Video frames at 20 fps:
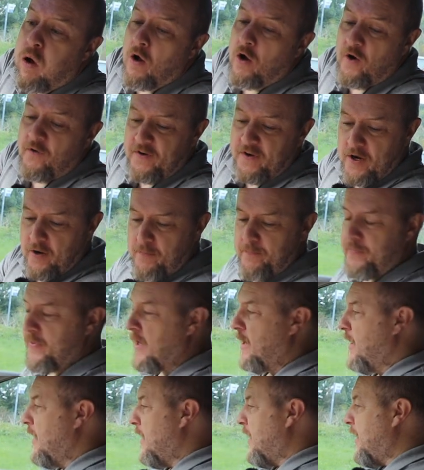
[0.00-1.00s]
Off you go.
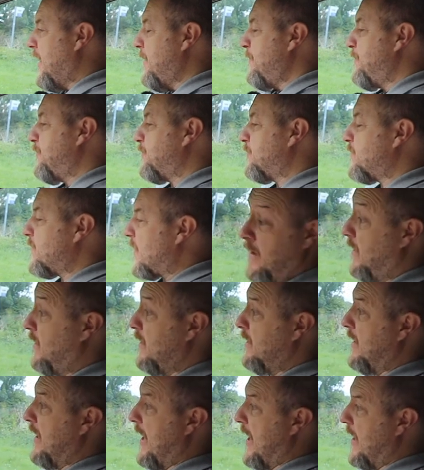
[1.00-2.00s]
Um,
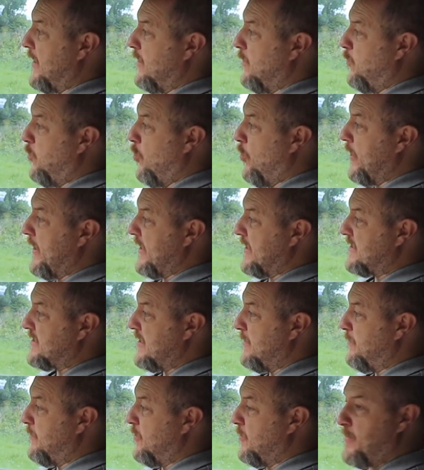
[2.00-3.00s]
and a warning
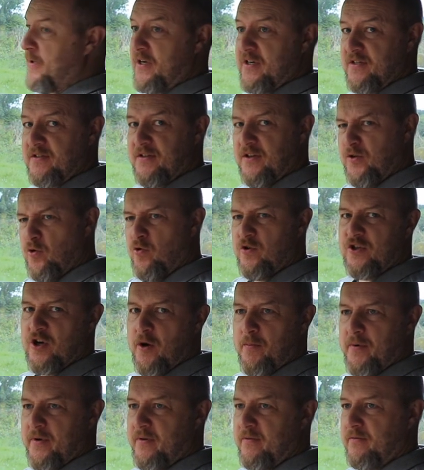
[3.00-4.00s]
symbol because the door's
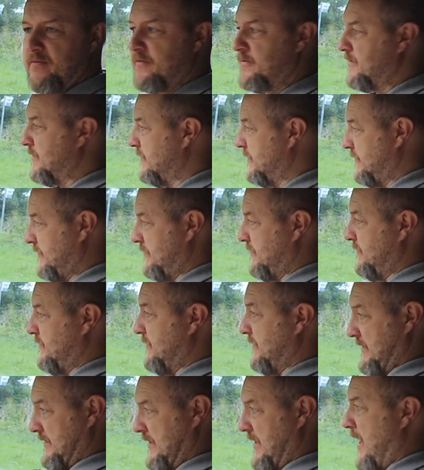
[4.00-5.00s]
open.
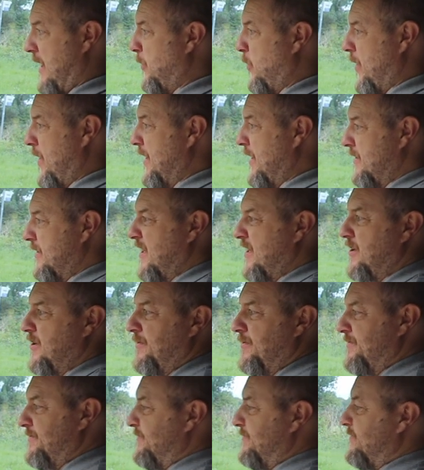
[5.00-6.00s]
I'm aware, thank you.